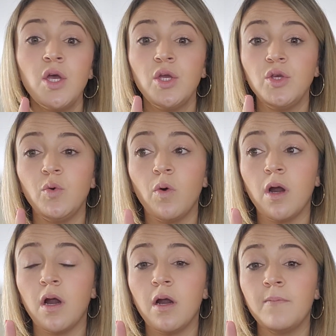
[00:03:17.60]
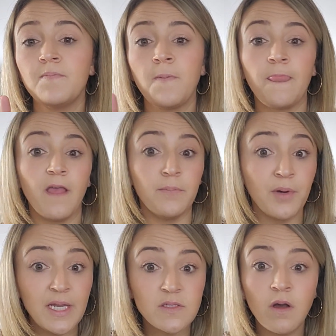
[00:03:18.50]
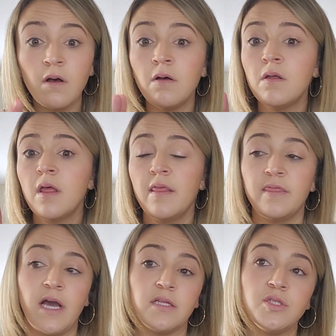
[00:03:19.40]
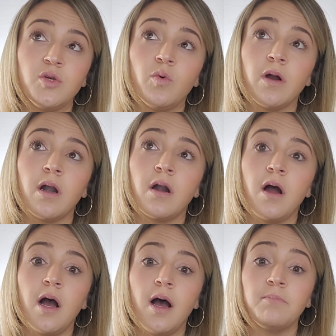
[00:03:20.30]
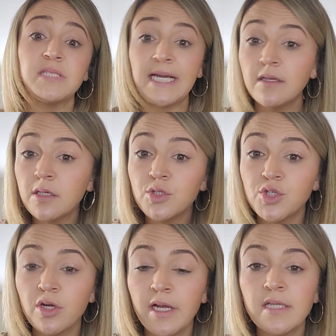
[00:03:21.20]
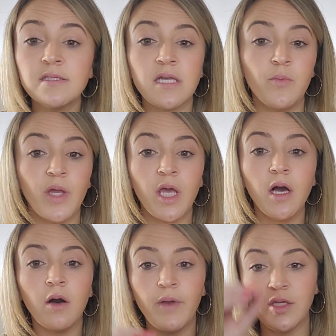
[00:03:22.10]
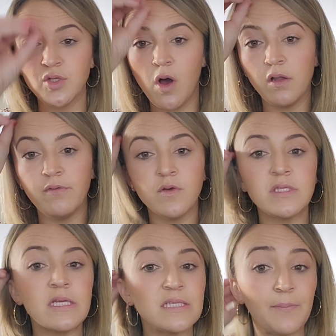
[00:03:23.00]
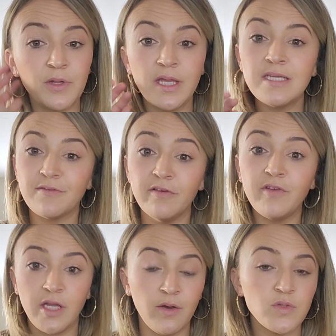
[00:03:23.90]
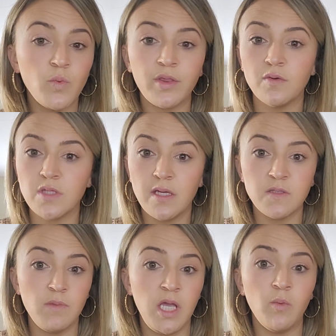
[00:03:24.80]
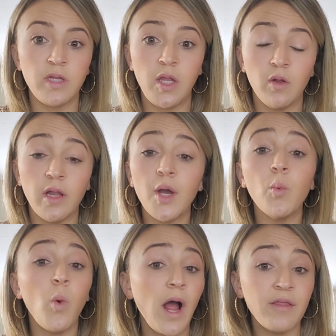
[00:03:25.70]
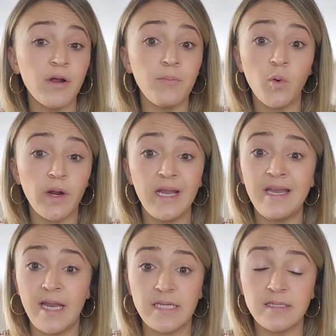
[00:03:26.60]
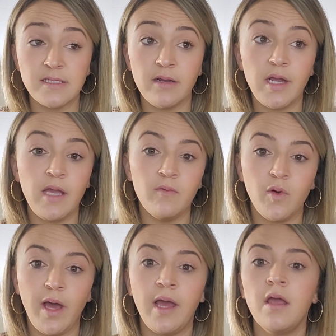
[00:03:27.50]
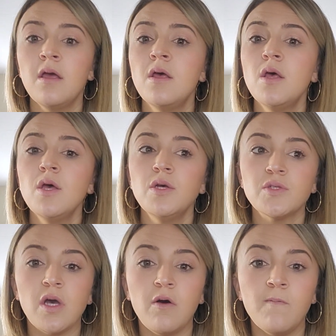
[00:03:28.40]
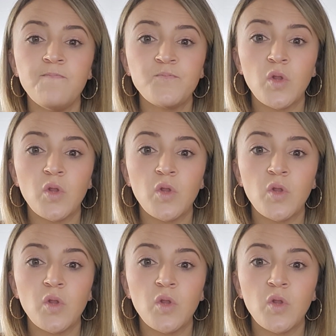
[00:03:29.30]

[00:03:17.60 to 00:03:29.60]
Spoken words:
your appraisal, that's your title insurance, and we can go into all of those things separately in different videos, what those things mean, what they look like, why they're important and necessary. Okay, so